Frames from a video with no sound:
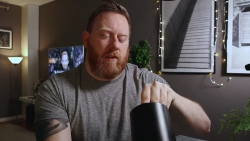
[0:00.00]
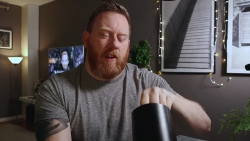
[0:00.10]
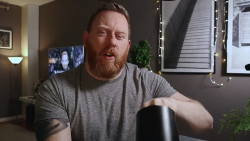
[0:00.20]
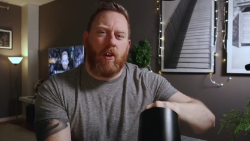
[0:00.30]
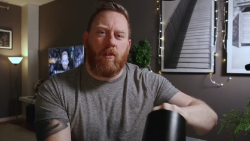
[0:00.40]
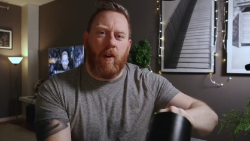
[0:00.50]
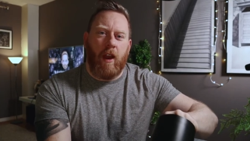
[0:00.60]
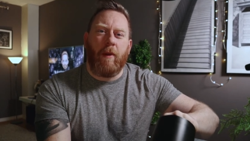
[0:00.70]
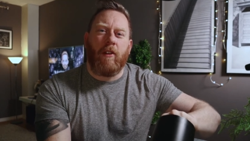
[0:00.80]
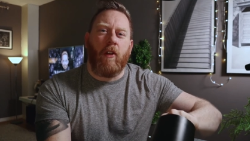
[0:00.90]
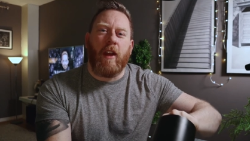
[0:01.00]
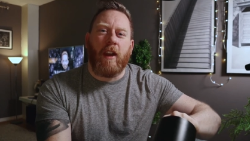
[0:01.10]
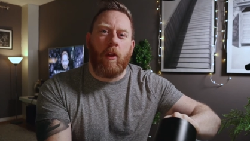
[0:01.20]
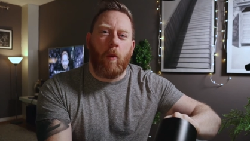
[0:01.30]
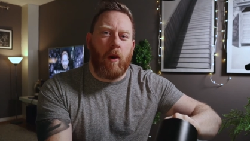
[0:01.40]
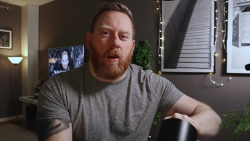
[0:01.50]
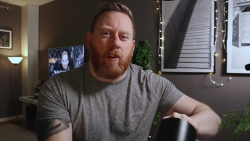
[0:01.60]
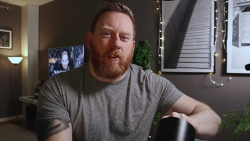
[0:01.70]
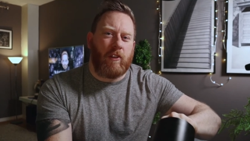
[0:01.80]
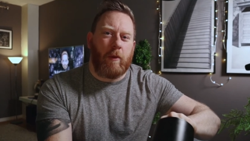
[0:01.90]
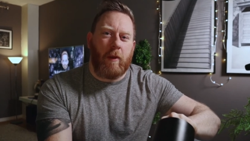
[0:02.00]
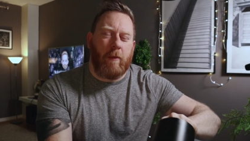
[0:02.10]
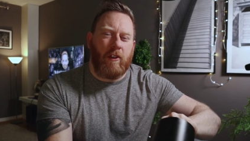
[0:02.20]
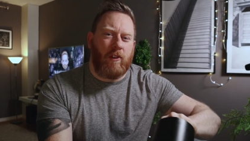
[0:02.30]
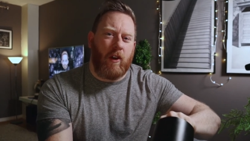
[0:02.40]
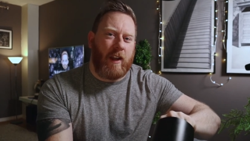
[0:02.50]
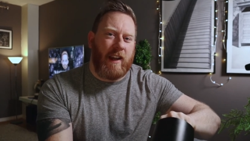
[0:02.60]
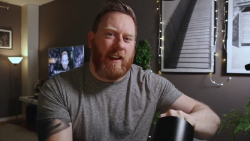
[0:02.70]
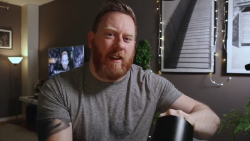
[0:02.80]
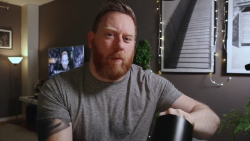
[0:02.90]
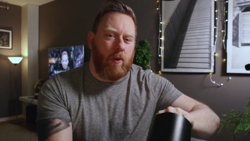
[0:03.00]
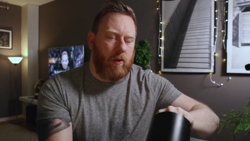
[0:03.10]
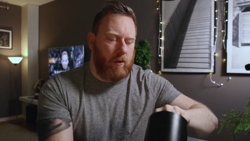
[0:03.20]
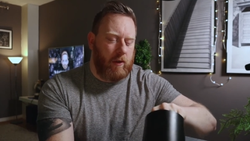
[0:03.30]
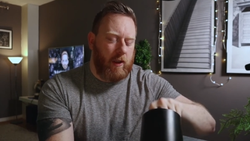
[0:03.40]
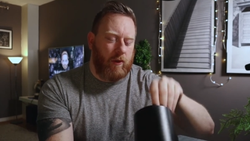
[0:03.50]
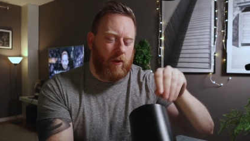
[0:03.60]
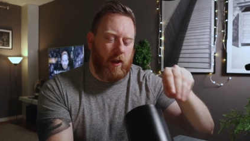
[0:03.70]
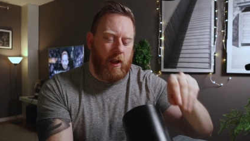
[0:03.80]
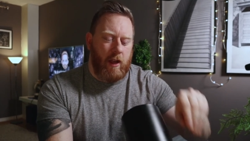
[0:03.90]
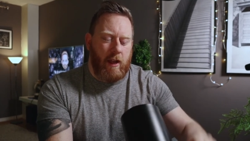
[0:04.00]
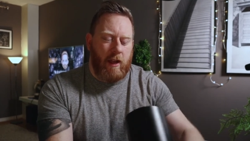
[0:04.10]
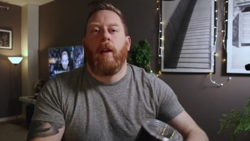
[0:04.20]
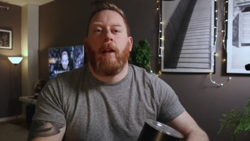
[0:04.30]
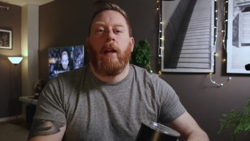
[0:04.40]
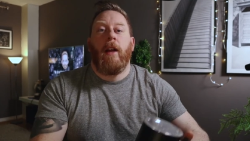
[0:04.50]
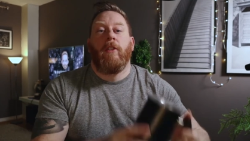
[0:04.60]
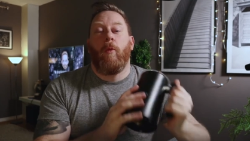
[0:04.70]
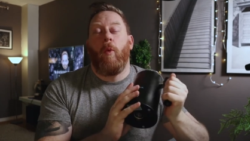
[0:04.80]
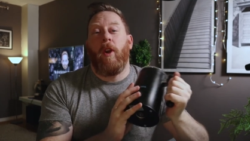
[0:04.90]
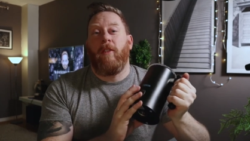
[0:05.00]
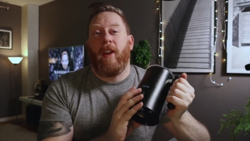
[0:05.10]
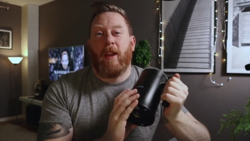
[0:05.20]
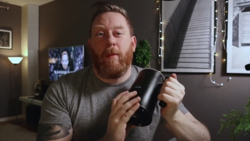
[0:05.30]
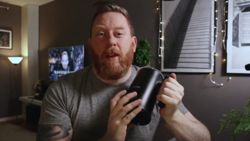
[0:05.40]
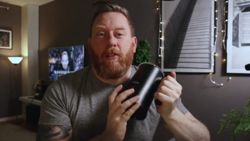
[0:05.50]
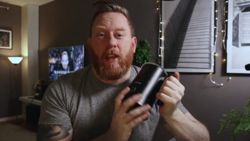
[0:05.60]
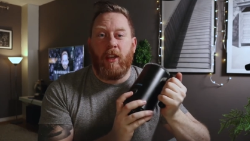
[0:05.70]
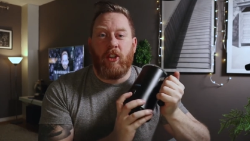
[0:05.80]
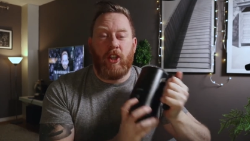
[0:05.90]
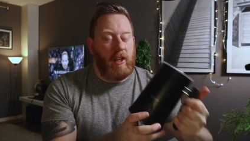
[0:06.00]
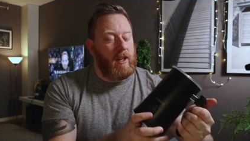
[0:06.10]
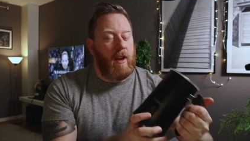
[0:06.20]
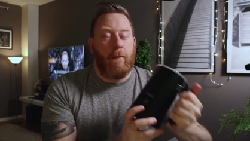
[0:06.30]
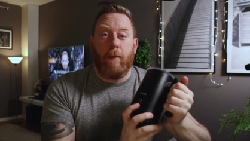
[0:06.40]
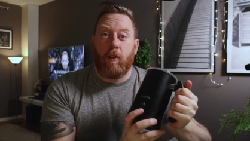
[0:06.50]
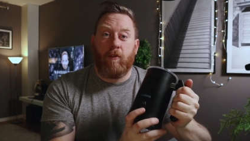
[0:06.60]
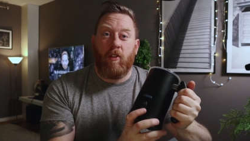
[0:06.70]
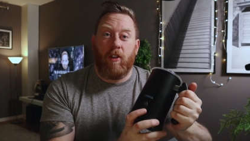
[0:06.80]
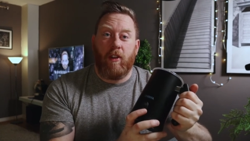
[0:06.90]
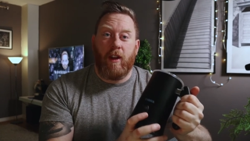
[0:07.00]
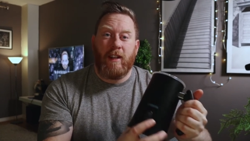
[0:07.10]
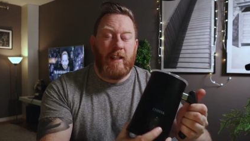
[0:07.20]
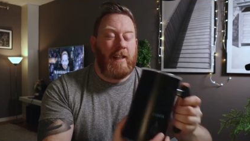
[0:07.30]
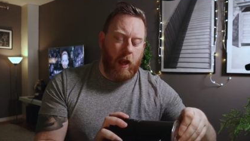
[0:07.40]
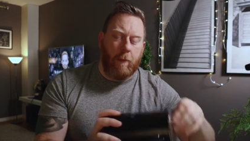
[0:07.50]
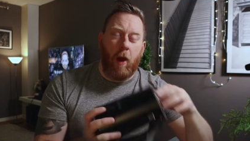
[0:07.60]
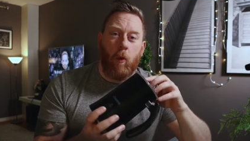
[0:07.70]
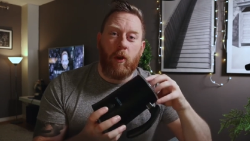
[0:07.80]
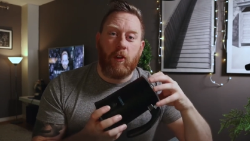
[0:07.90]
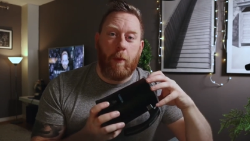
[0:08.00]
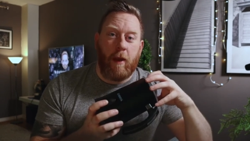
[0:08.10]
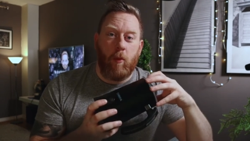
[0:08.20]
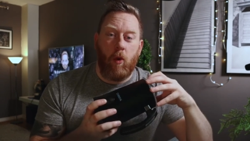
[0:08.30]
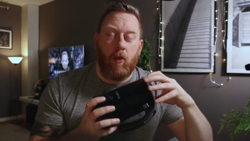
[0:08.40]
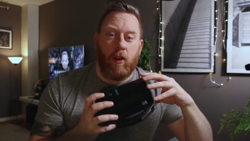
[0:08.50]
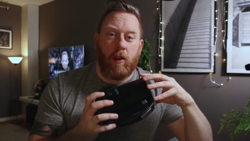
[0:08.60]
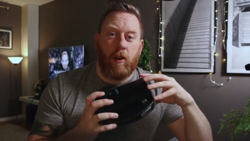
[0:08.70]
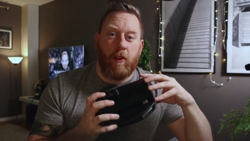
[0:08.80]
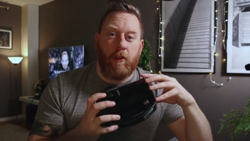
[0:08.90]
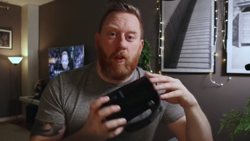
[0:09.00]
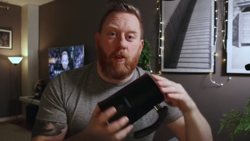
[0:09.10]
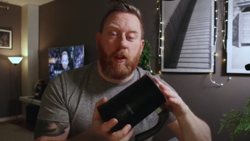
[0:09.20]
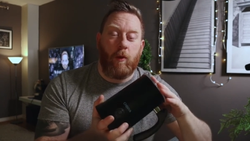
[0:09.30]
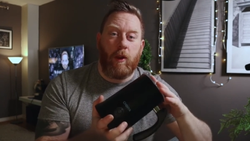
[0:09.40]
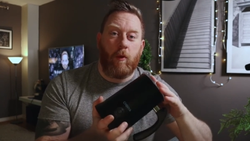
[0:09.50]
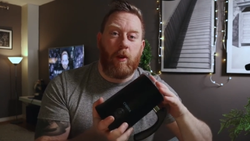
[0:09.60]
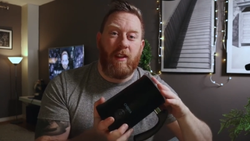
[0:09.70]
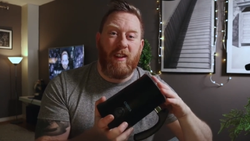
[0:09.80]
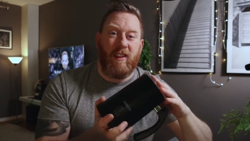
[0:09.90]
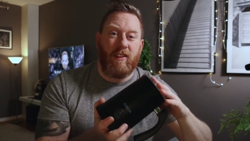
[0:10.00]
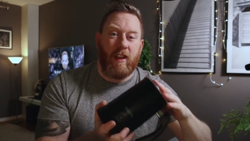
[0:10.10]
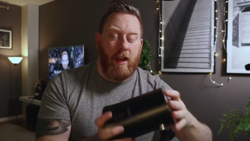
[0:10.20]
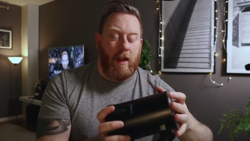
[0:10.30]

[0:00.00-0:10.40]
it's not great. I mean, it's not the end of the world. It just, it means you've got to clean it more. That's all. So would I recommend the Chinya Milk Frother? Um, I wouldn't spend more than 30 quid on one of these,